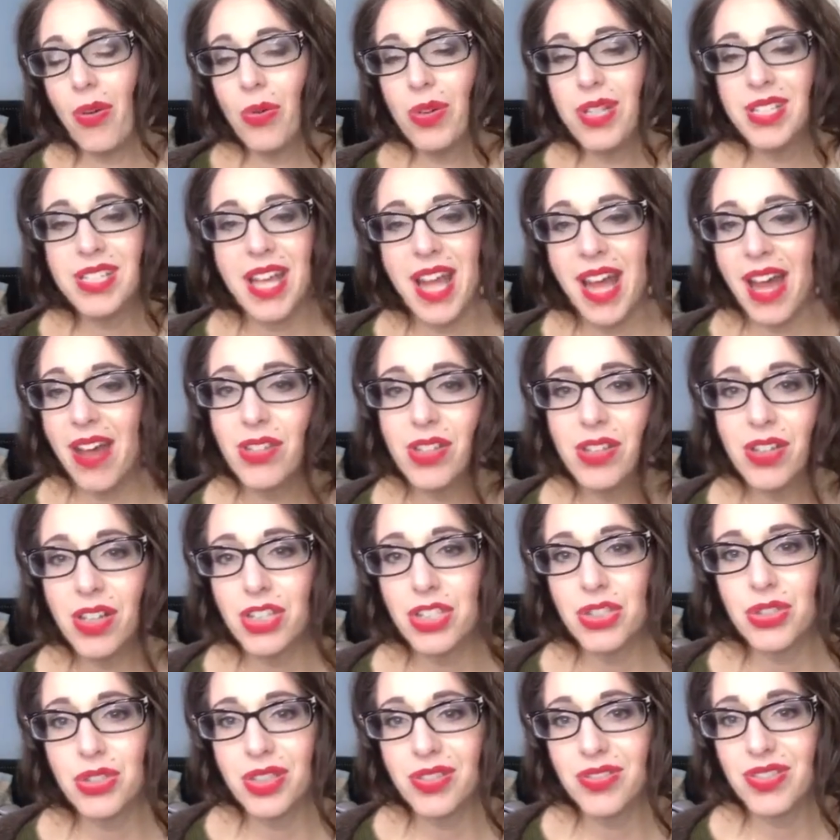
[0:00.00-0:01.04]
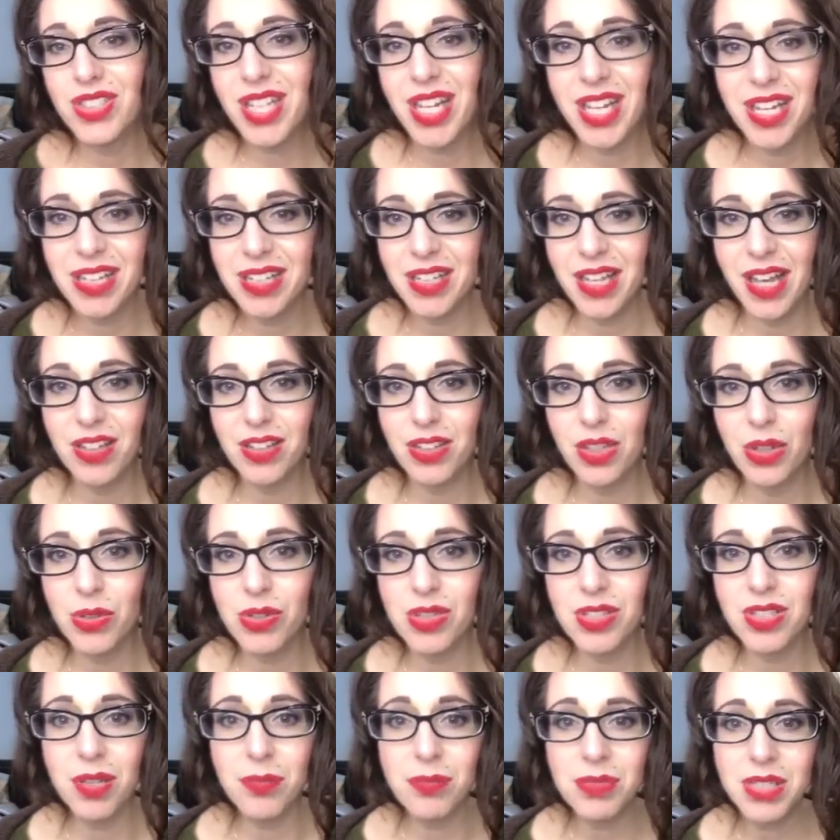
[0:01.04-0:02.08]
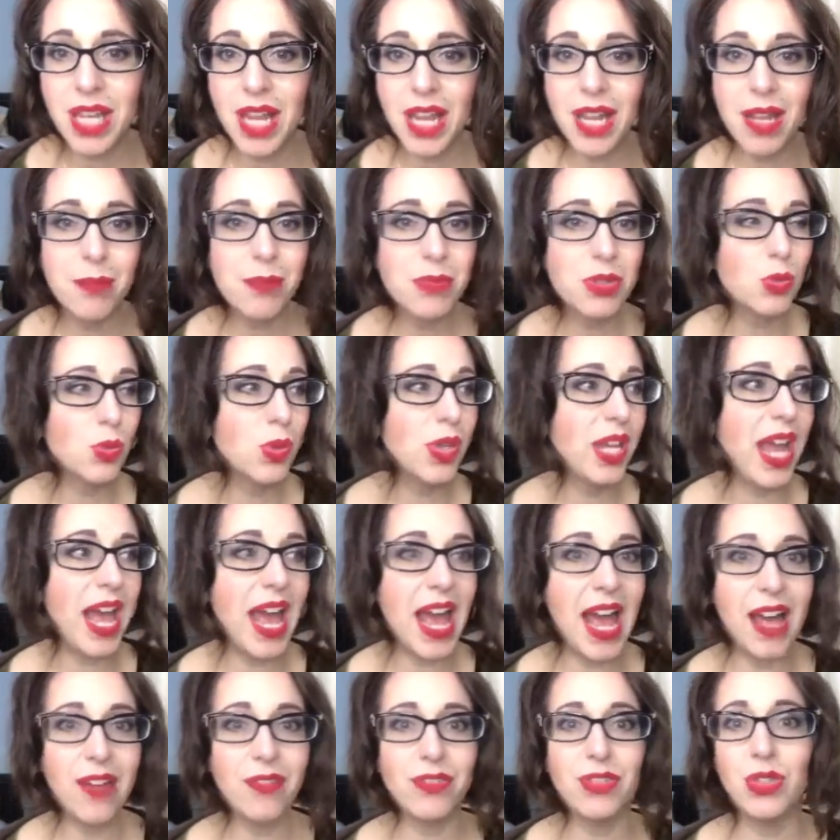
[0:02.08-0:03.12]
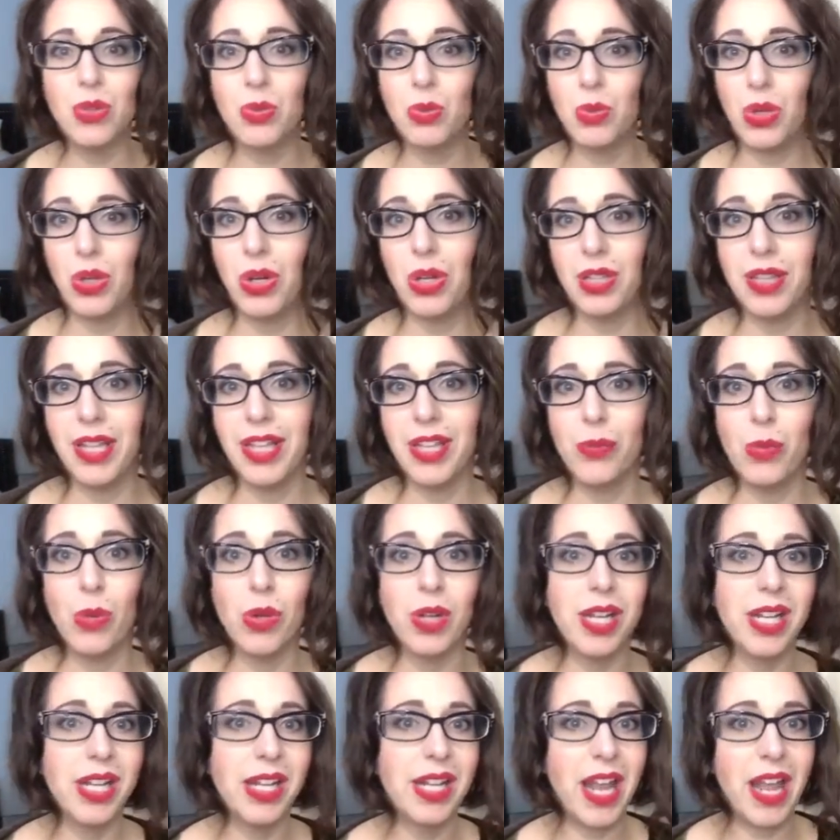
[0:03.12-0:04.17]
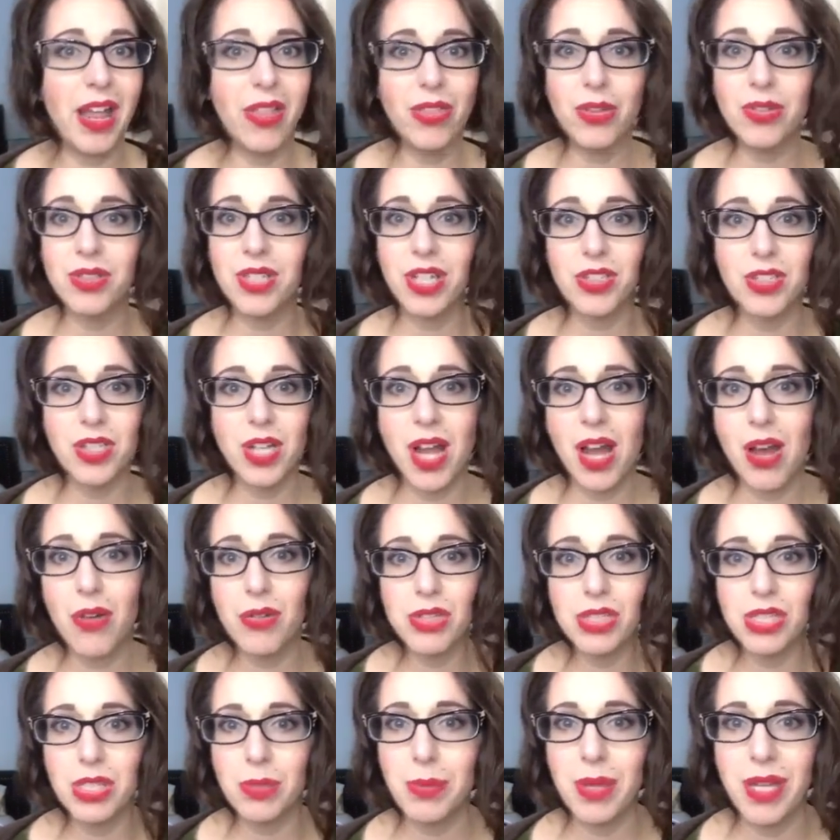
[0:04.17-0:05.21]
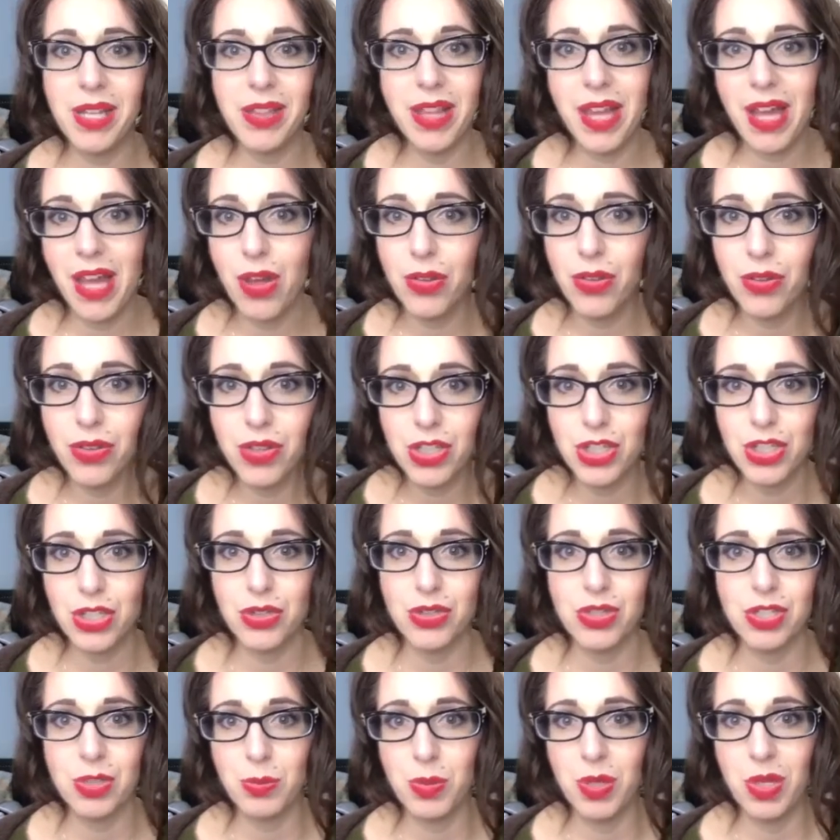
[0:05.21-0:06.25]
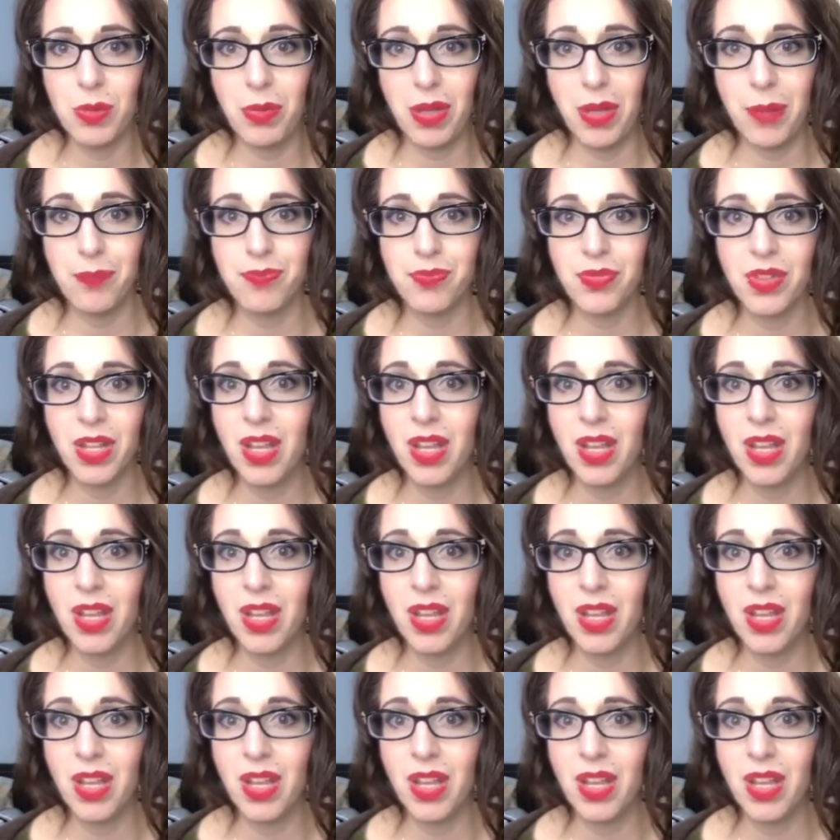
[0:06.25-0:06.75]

always have the luxury of saying that, though. Sometimes we have to work, like working those extra hours to pay the health insurance premium.